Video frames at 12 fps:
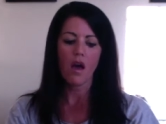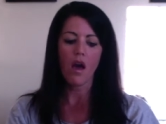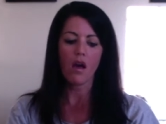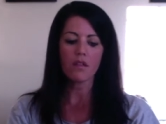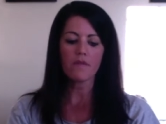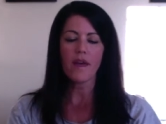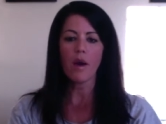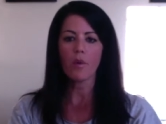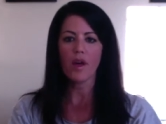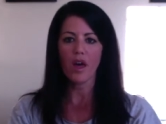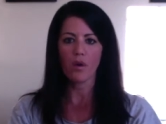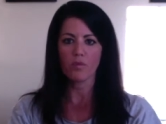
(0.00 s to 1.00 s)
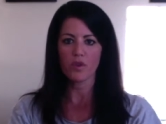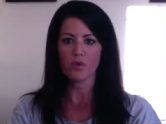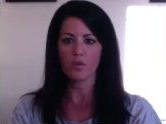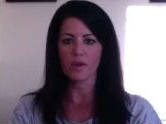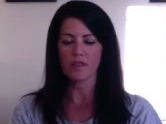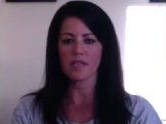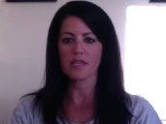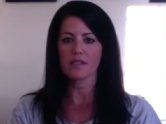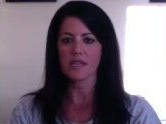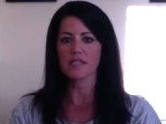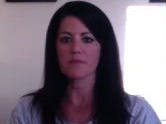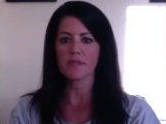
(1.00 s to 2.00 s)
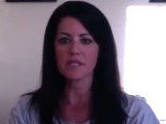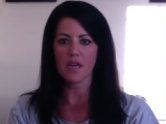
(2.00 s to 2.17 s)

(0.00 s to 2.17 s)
All of that will help you with the assessments